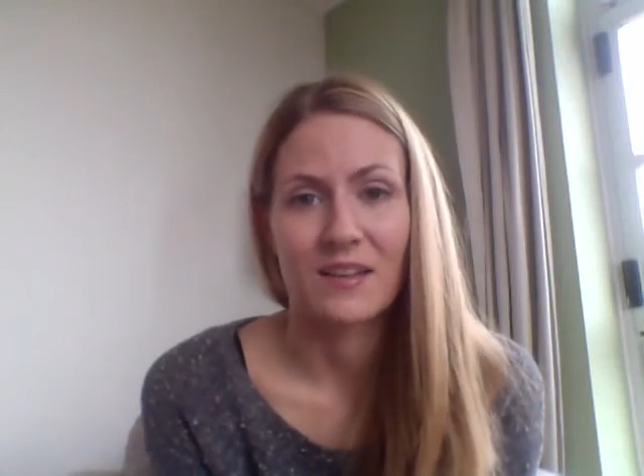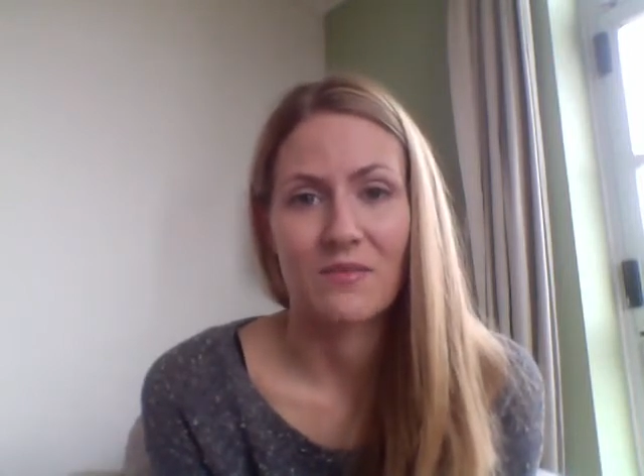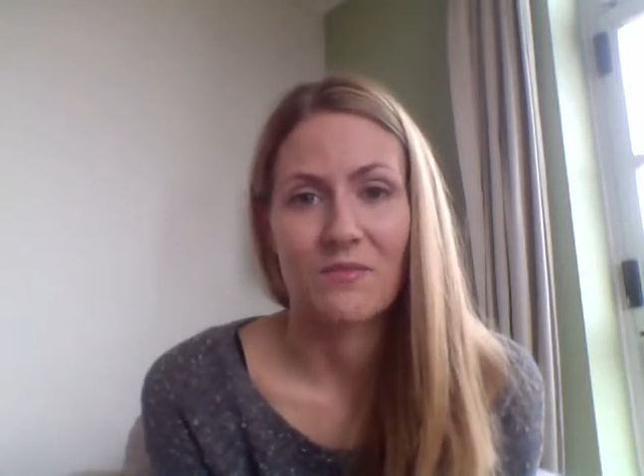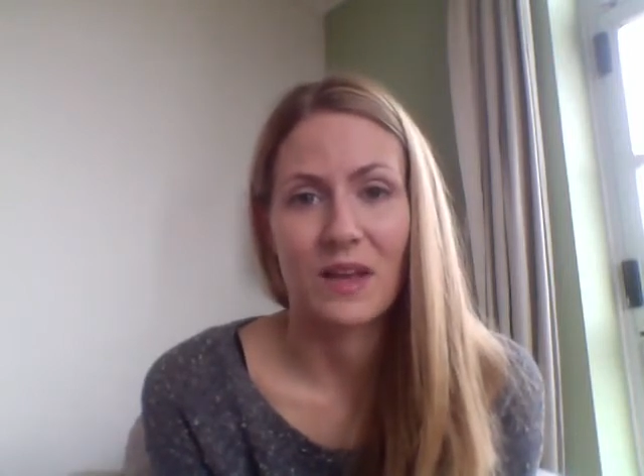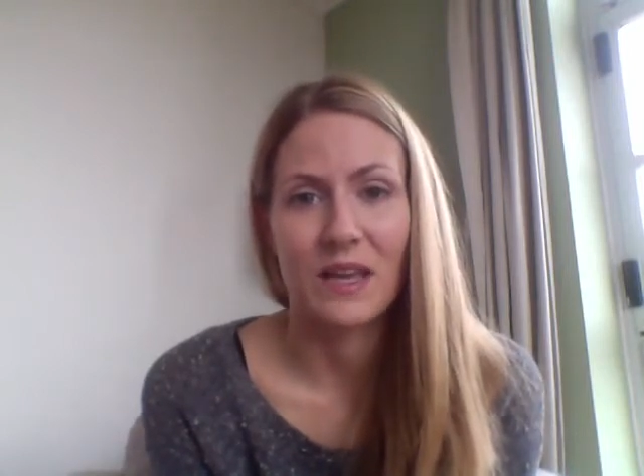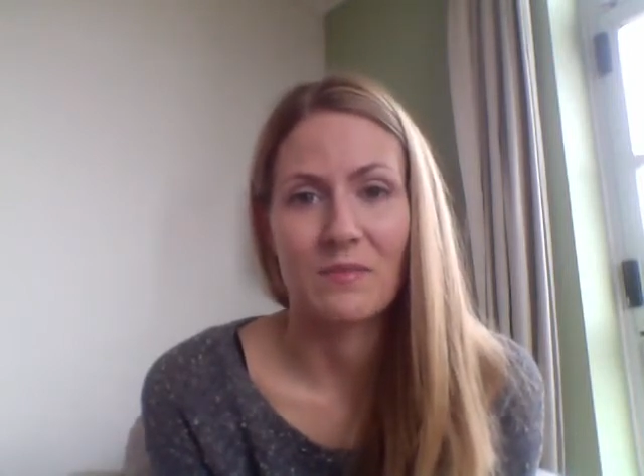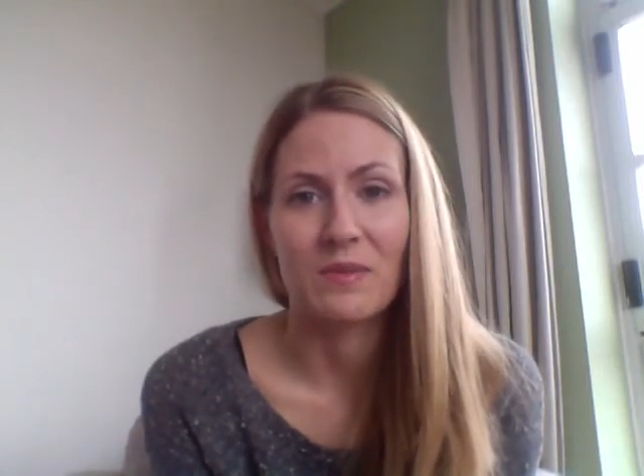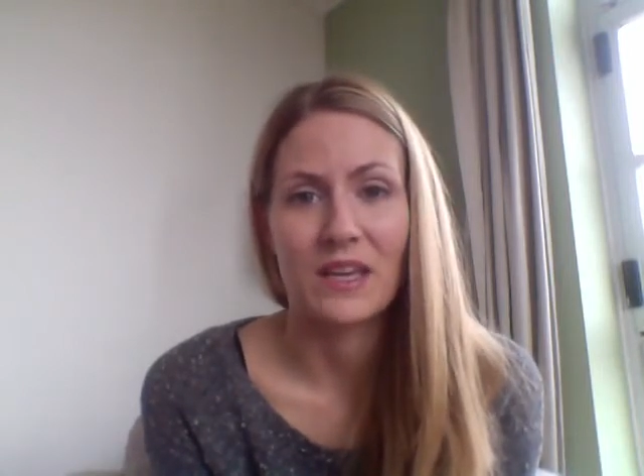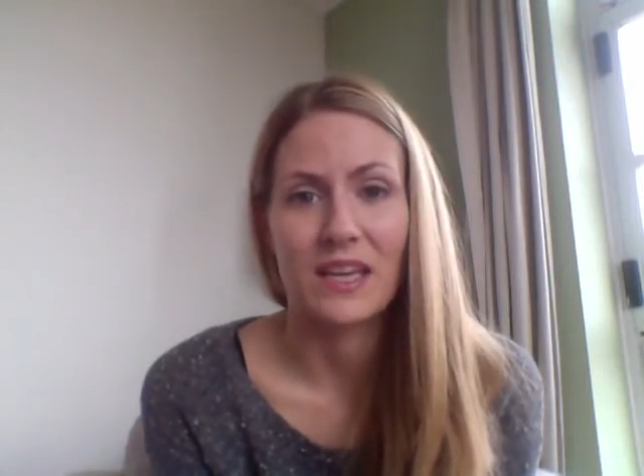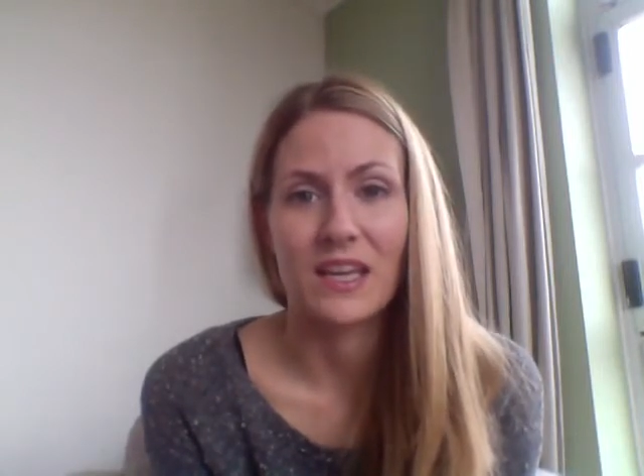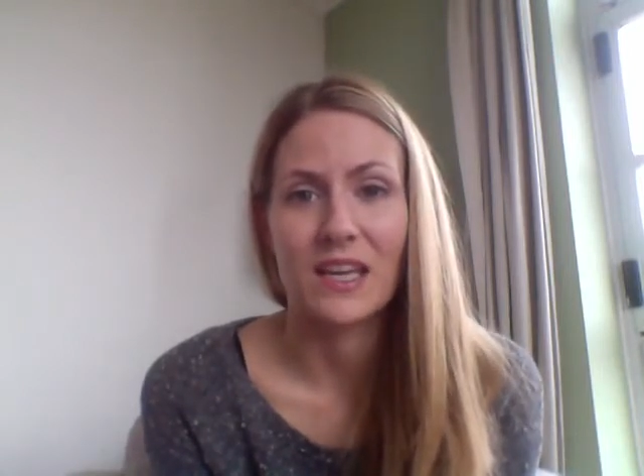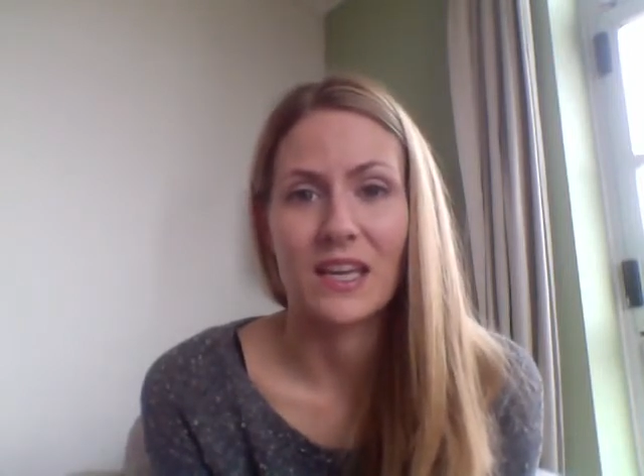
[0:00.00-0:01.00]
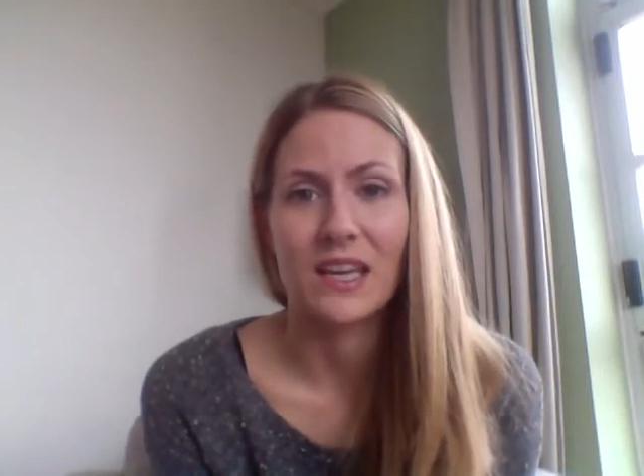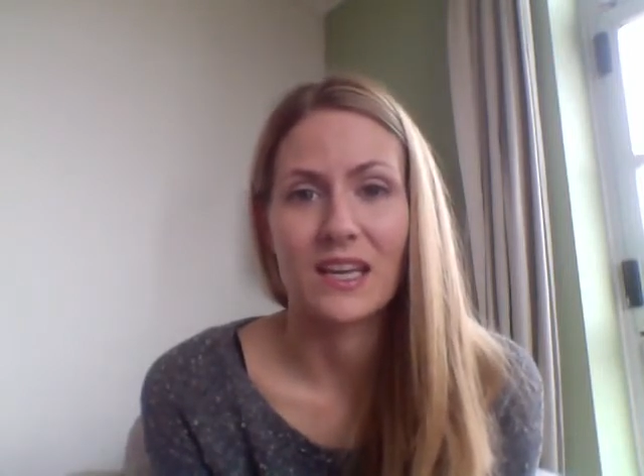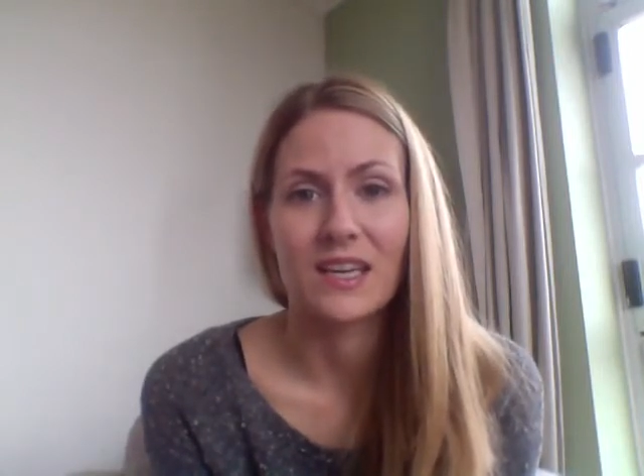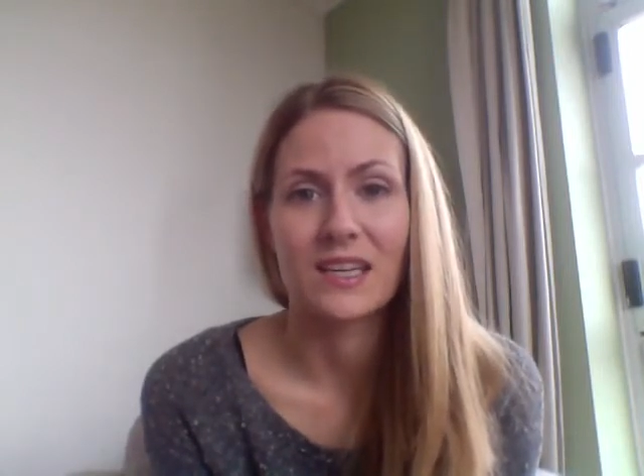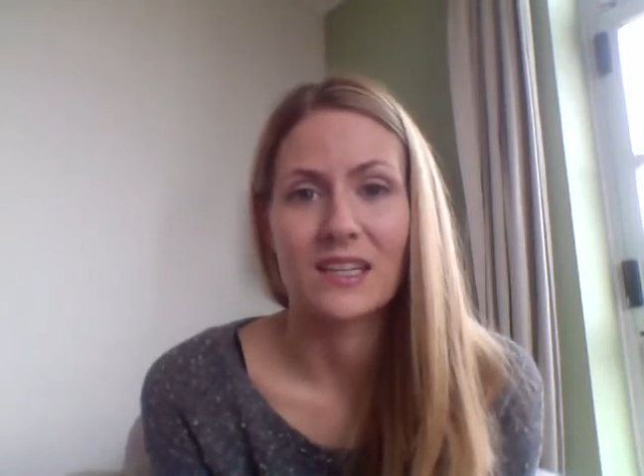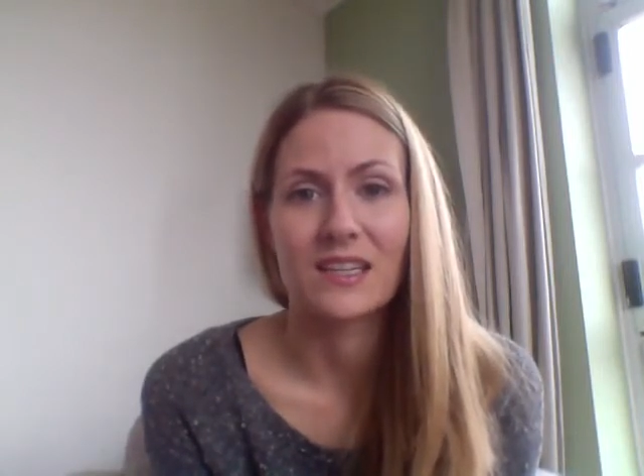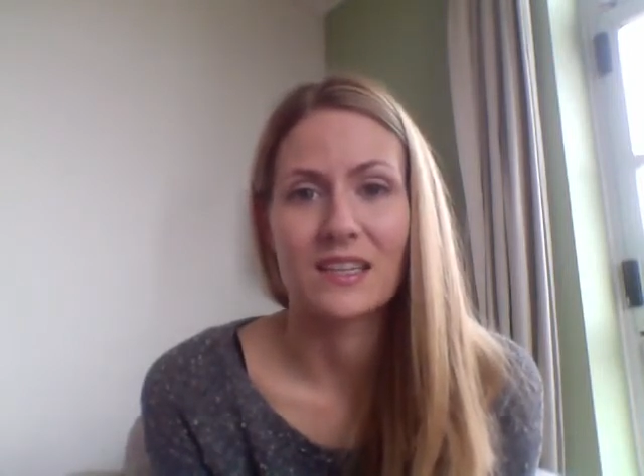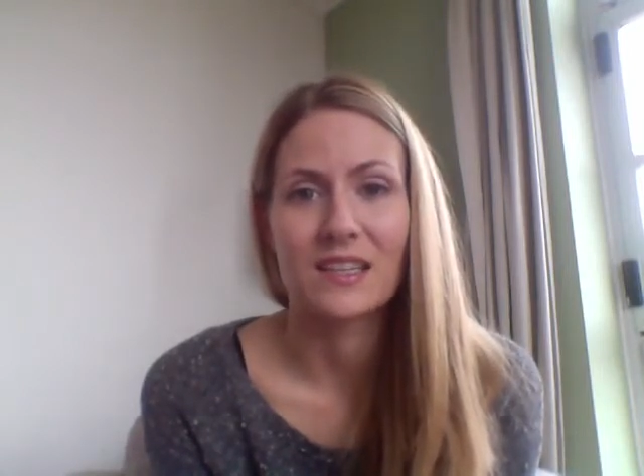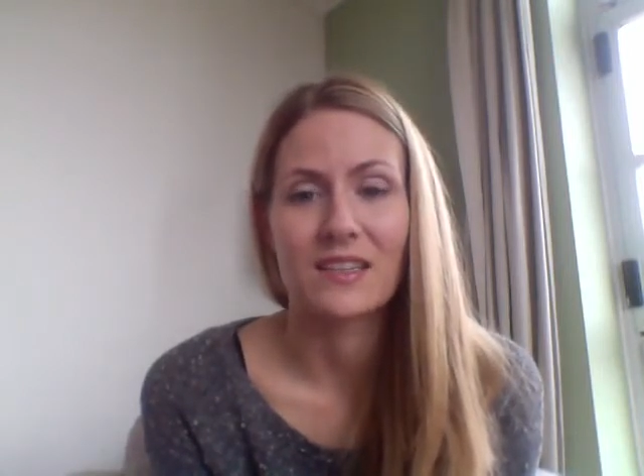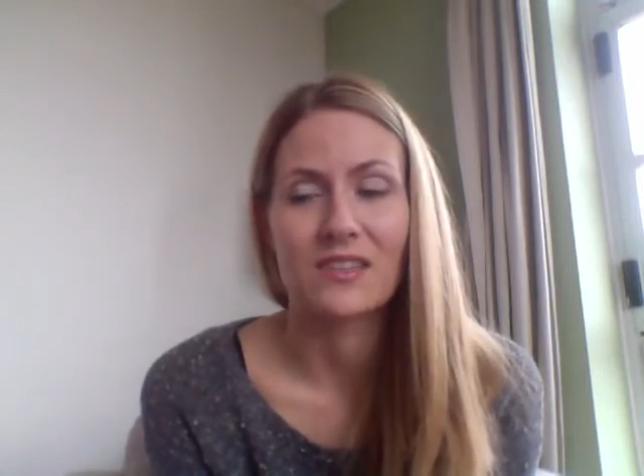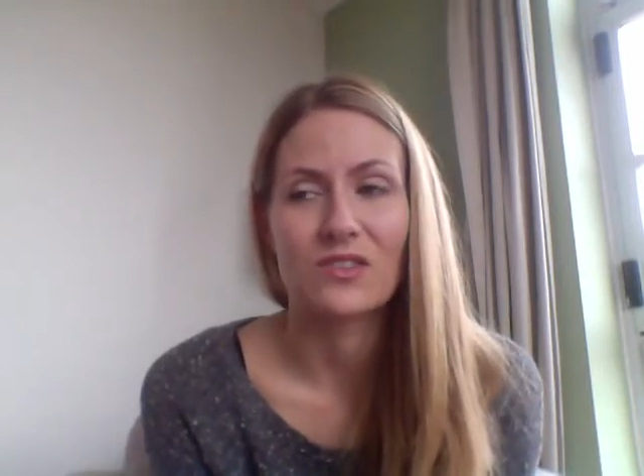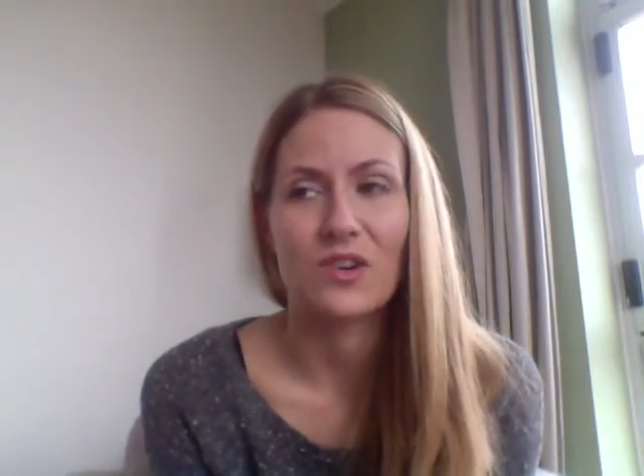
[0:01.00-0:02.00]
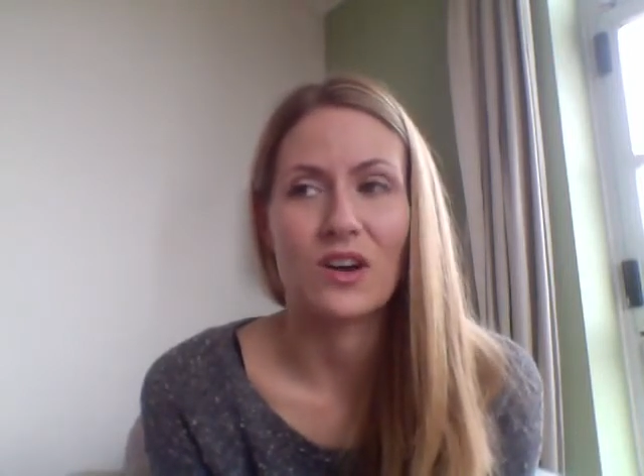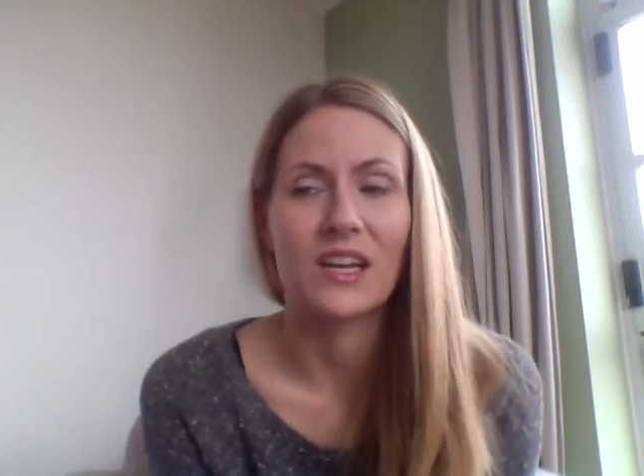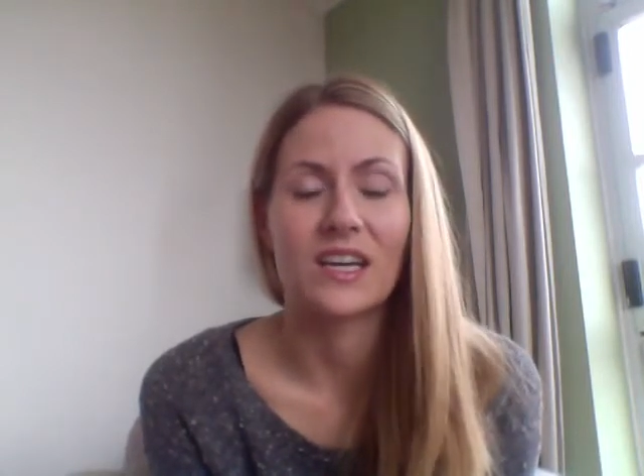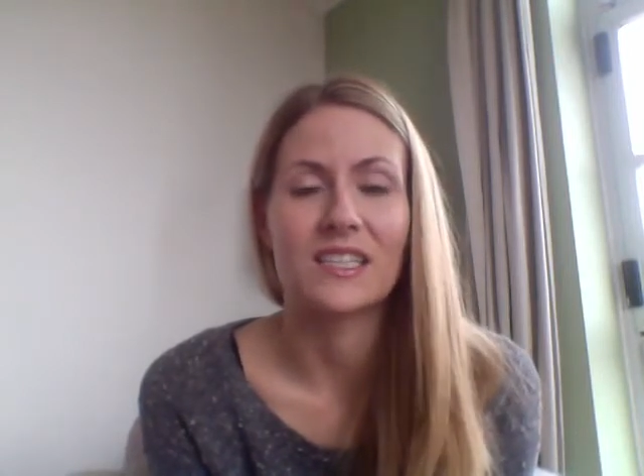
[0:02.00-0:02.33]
maybe try and